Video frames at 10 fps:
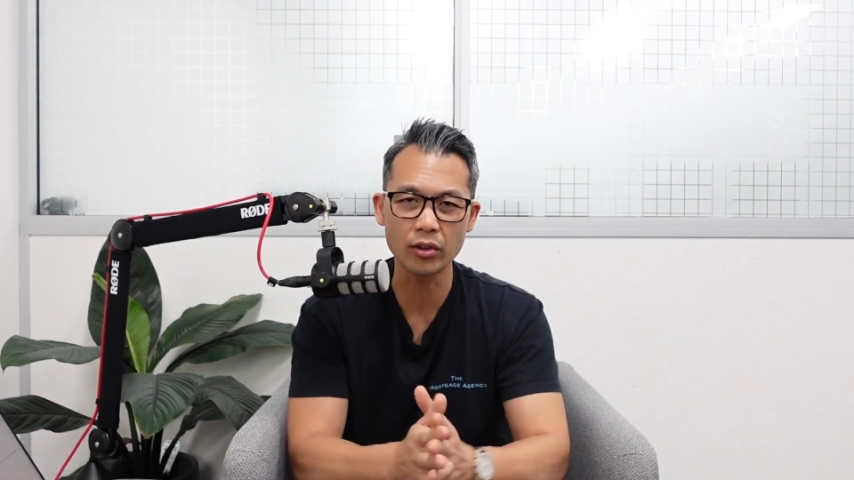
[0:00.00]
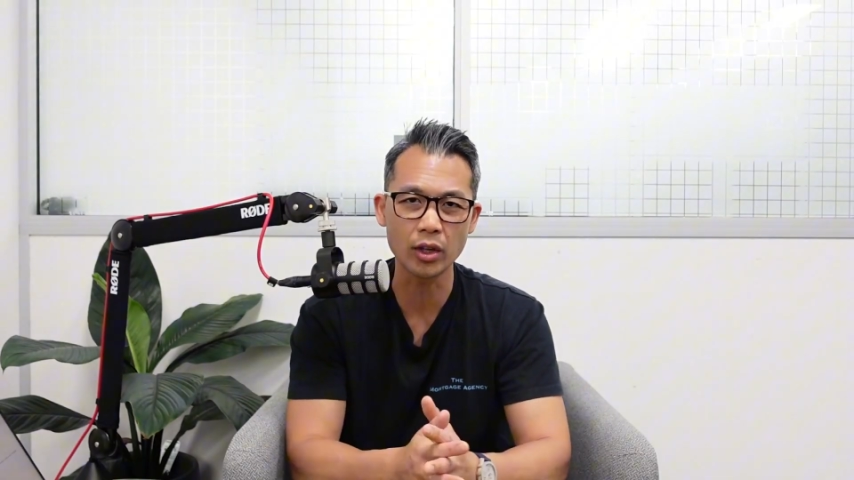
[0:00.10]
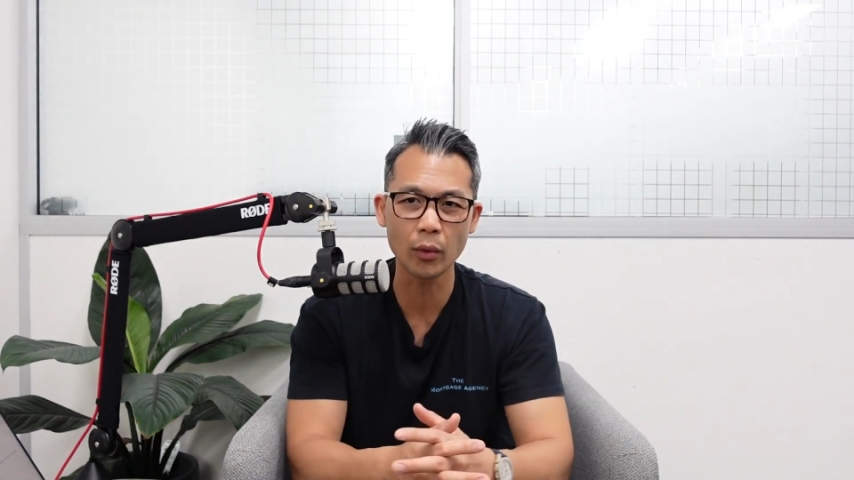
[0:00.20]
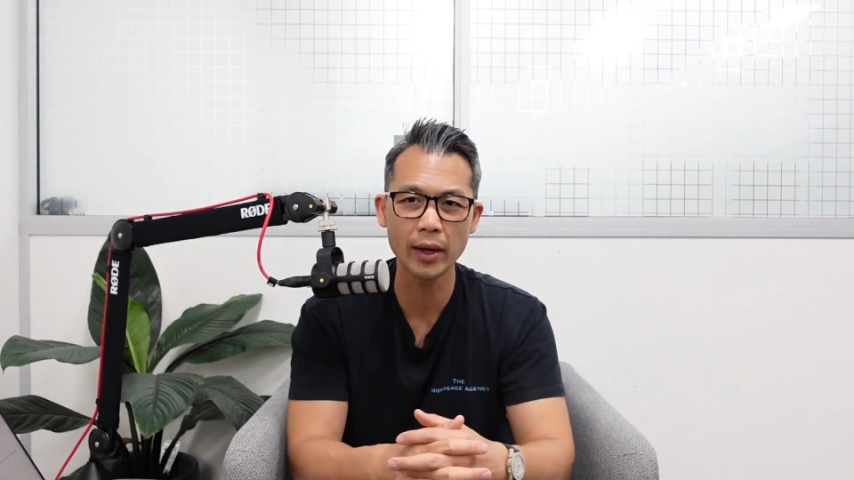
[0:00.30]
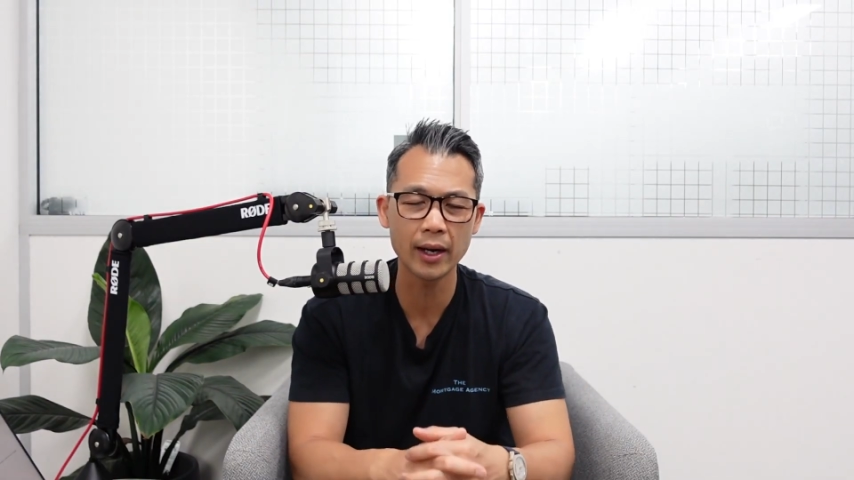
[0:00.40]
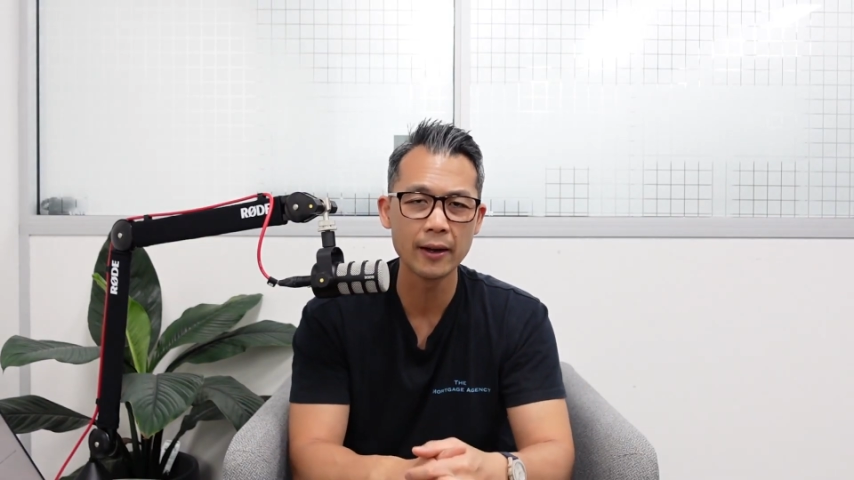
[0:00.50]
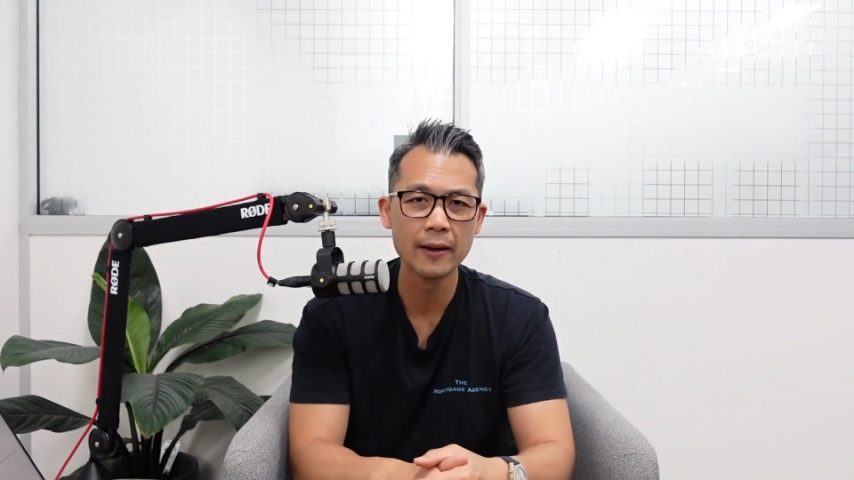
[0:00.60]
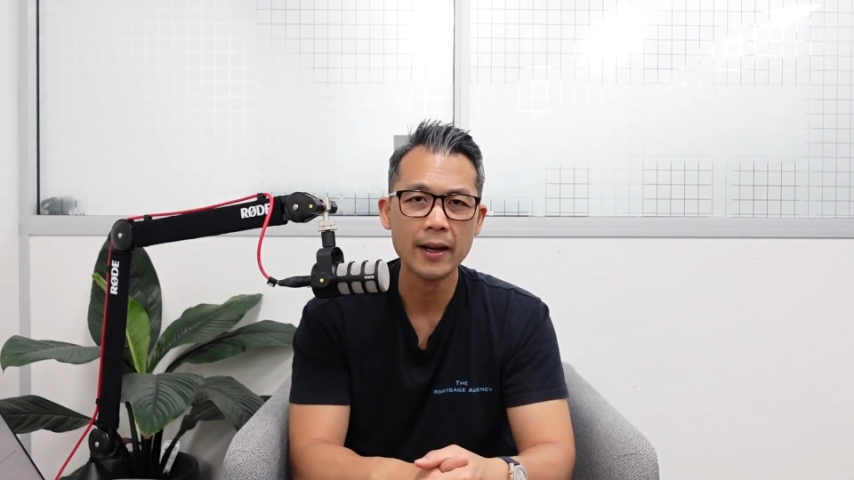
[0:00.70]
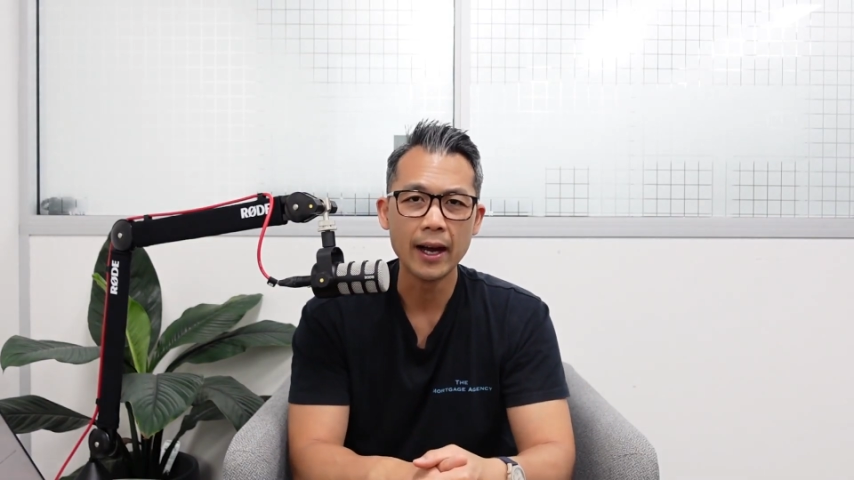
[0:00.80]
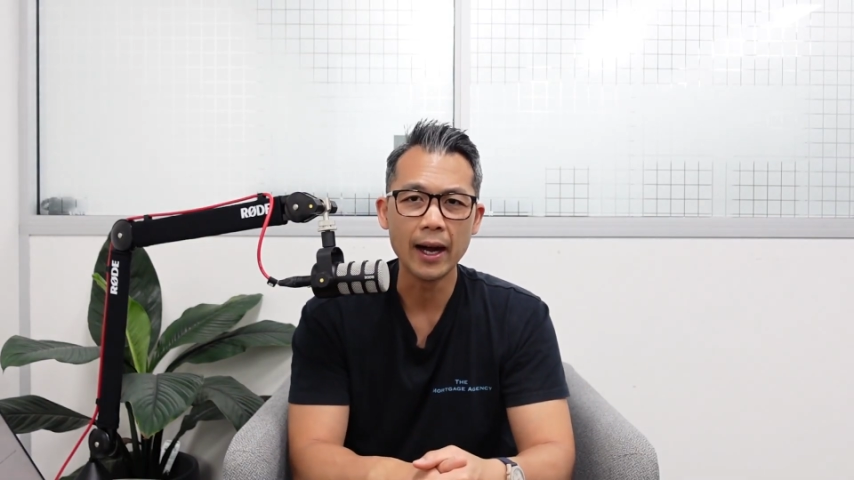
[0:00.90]
So they want
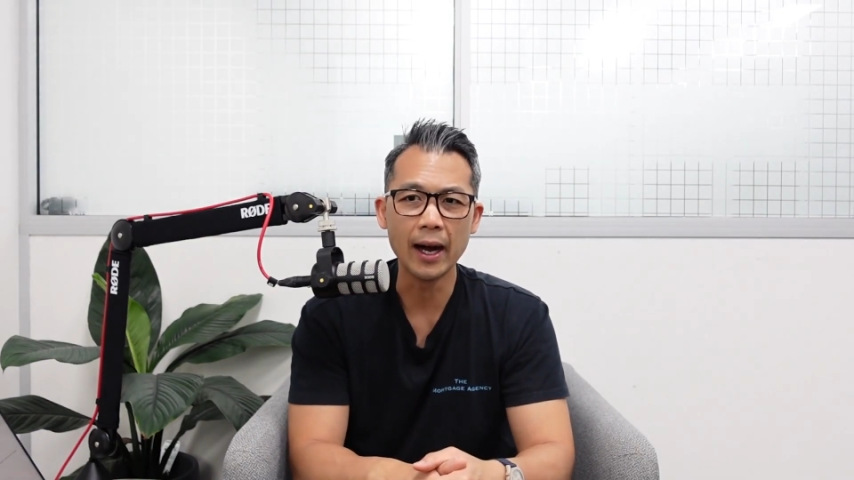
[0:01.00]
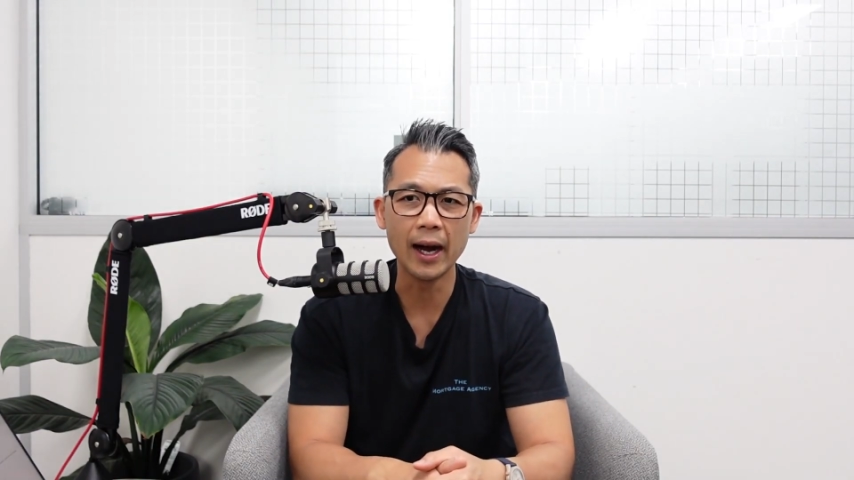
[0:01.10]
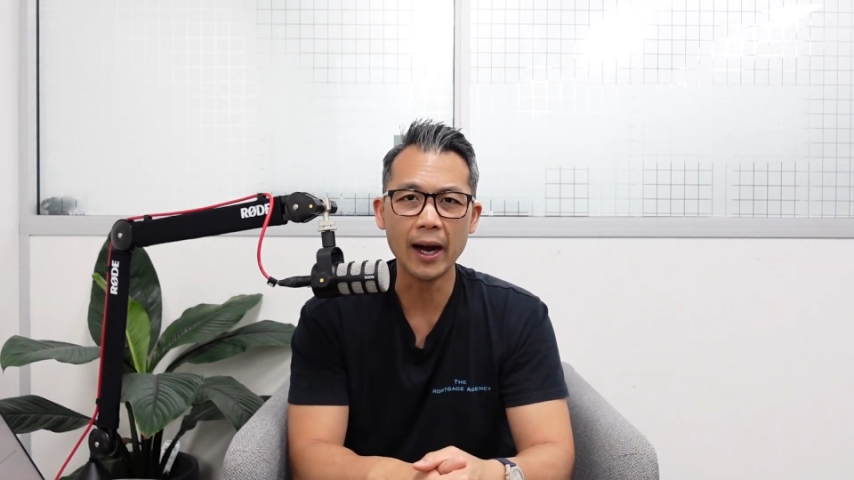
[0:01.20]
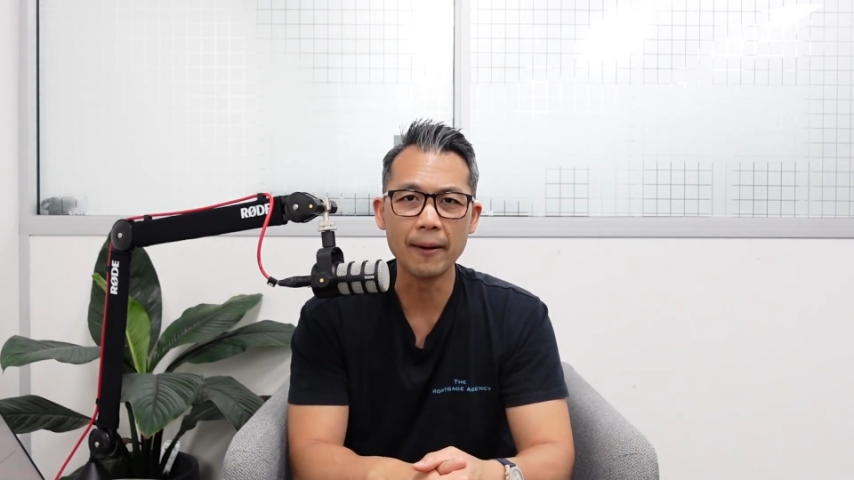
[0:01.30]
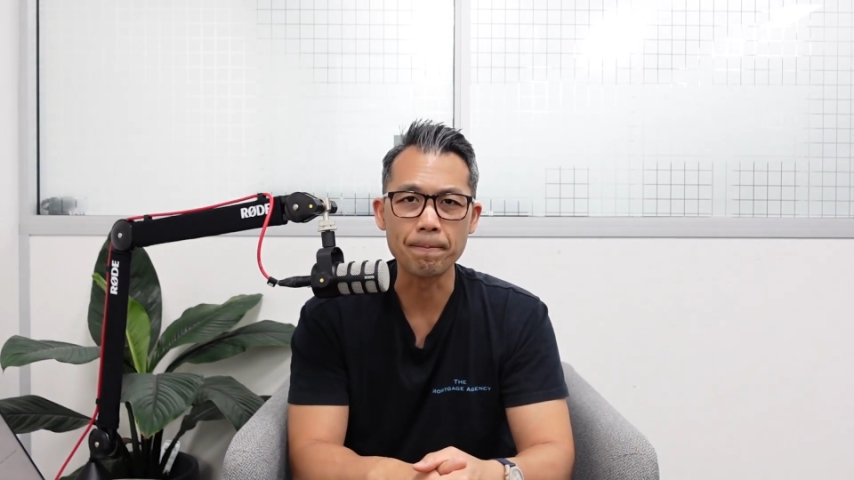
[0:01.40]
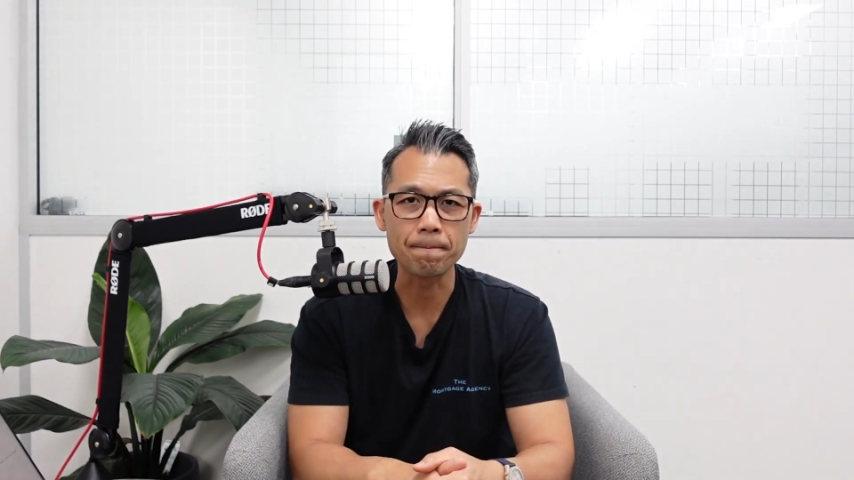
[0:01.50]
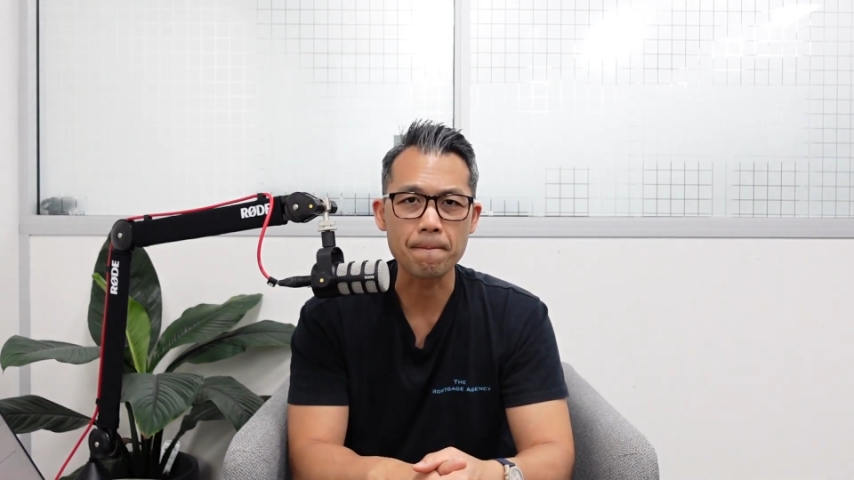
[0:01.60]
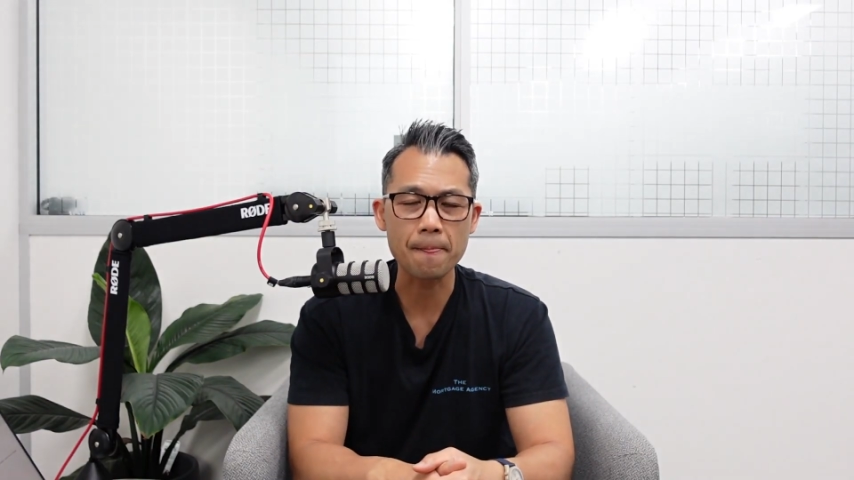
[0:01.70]
to